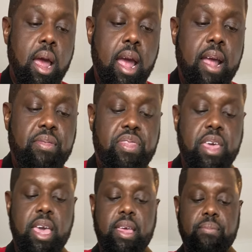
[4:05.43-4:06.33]
And
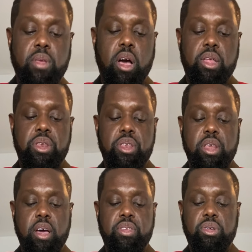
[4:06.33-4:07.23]
then
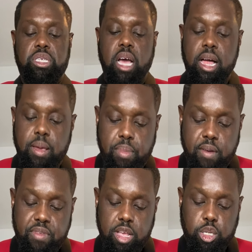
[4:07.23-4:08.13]
another dollop
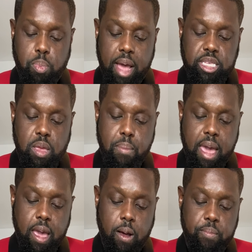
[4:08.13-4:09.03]
of that spicy
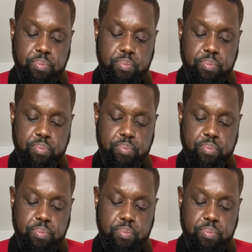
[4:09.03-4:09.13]
mayo.